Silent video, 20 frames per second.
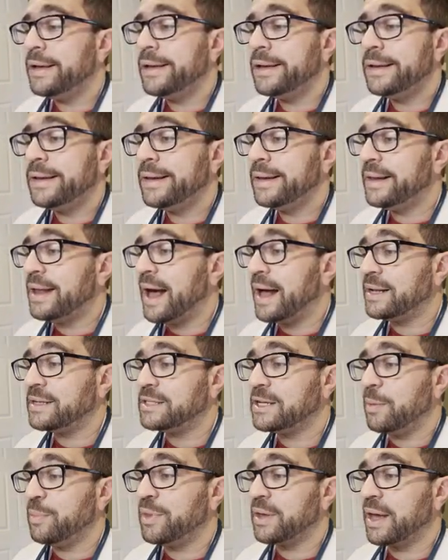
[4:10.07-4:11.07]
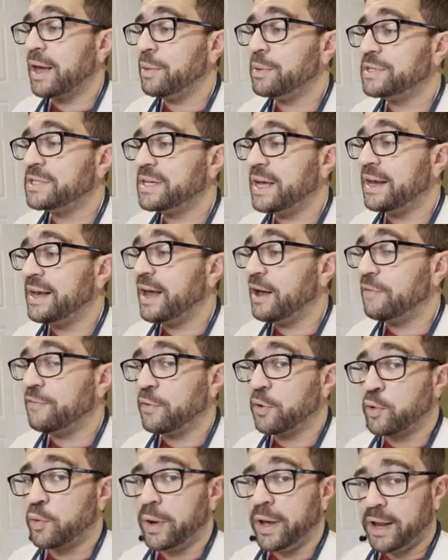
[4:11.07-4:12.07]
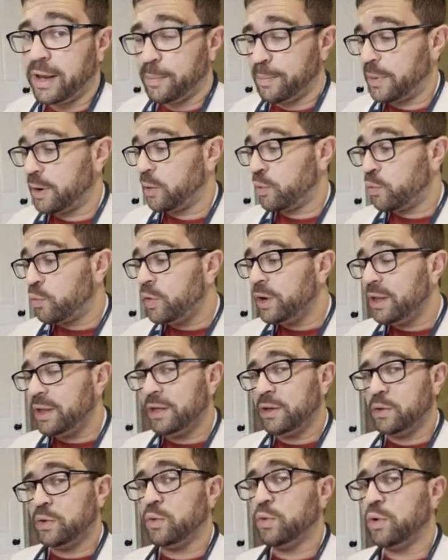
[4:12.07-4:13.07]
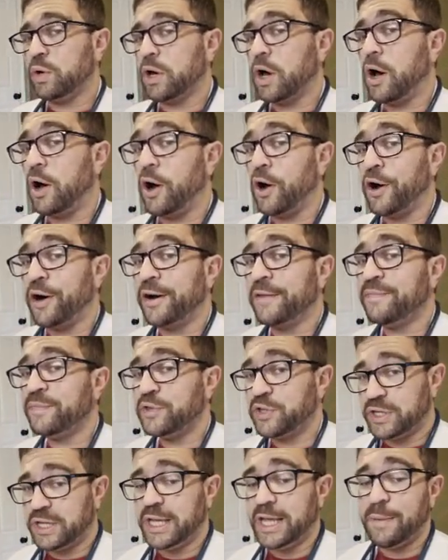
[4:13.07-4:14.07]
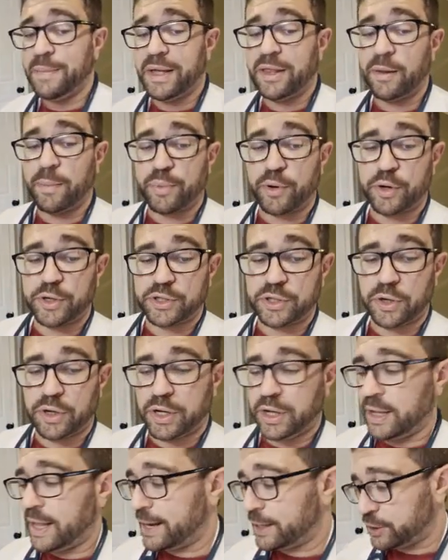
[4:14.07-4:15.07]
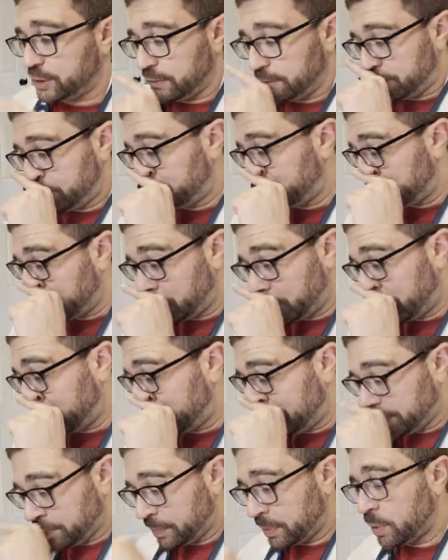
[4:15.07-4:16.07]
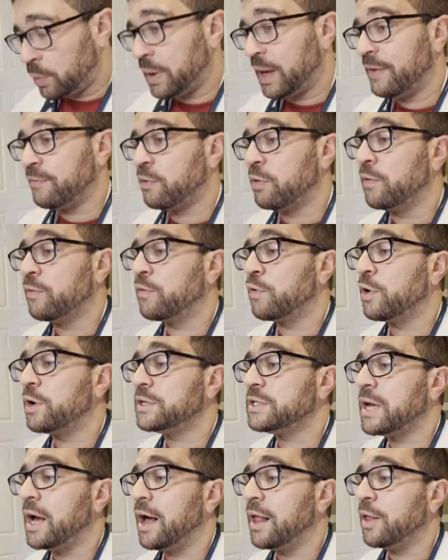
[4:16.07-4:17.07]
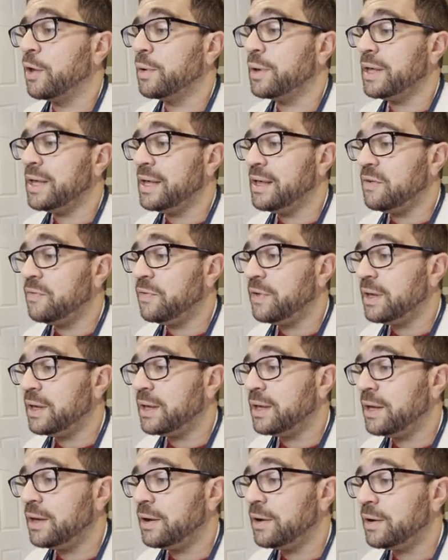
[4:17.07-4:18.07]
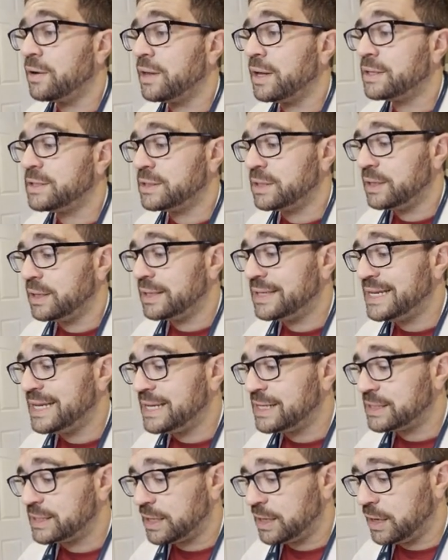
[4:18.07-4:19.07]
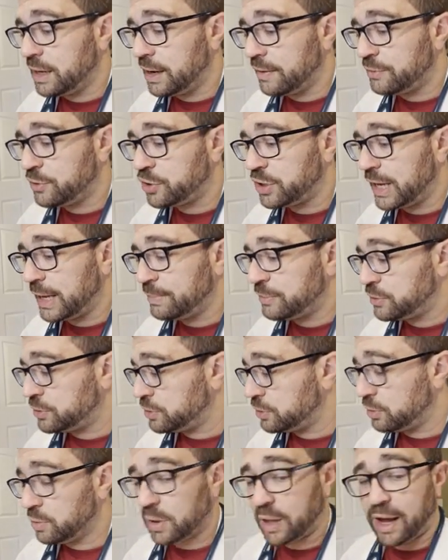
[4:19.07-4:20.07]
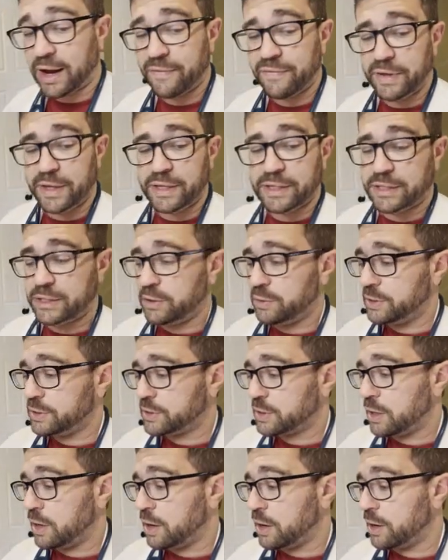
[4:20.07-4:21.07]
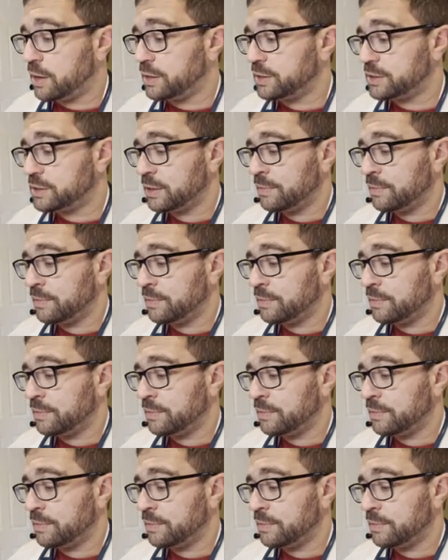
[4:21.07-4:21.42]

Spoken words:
not something I would send out for grading, but a really cool card to keep in the personal collection for sure. We have a reverse holo Eevee here that's in decent enough shape too. A lot of E-Series cards.